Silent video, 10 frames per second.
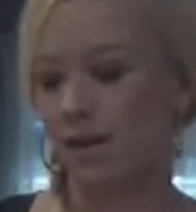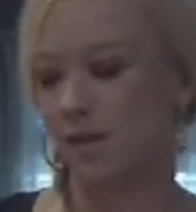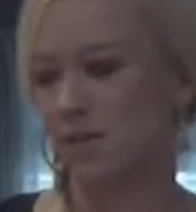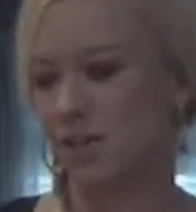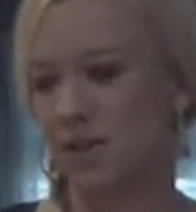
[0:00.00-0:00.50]

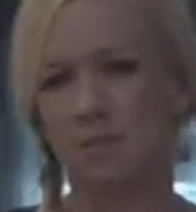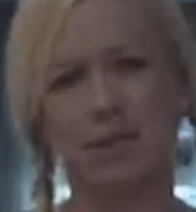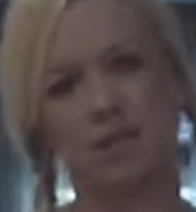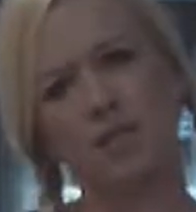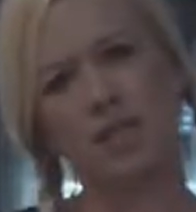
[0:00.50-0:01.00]
I wish I had a
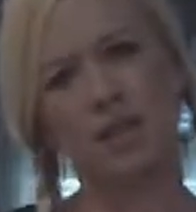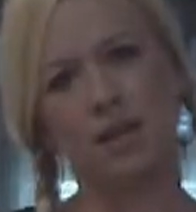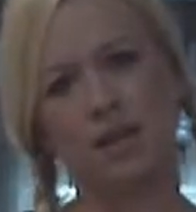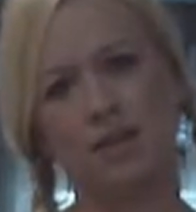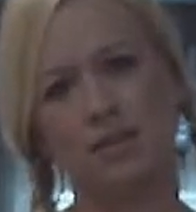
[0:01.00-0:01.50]
margarita
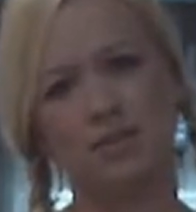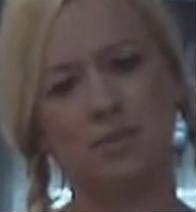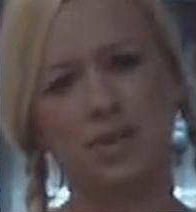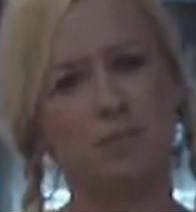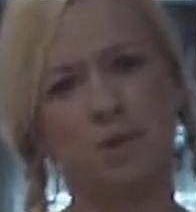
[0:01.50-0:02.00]
here.
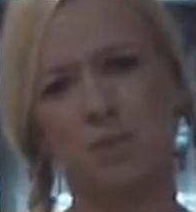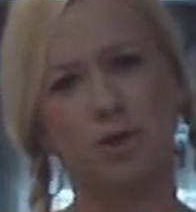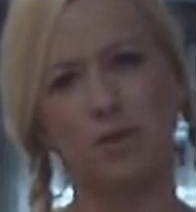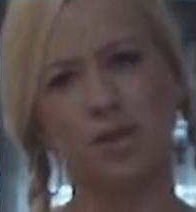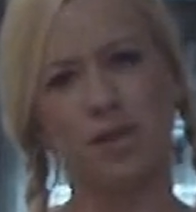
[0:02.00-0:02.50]
Where's my
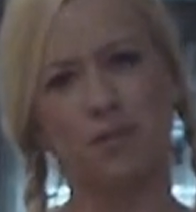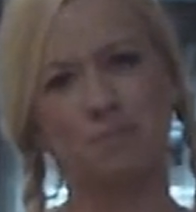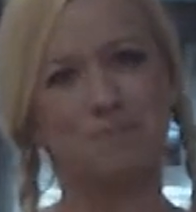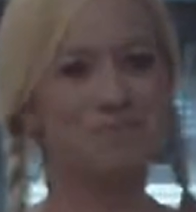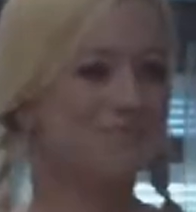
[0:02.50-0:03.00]
margarita?
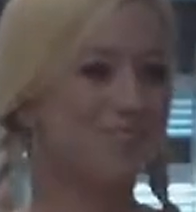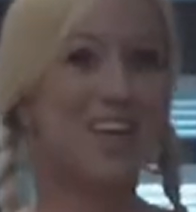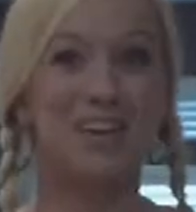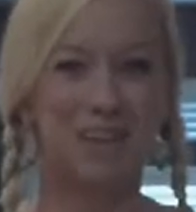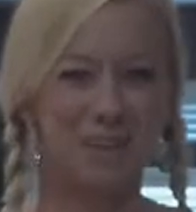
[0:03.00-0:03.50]

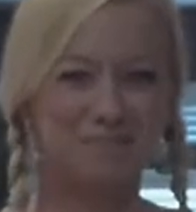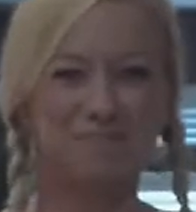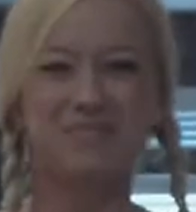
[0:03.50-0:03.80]
Anyway,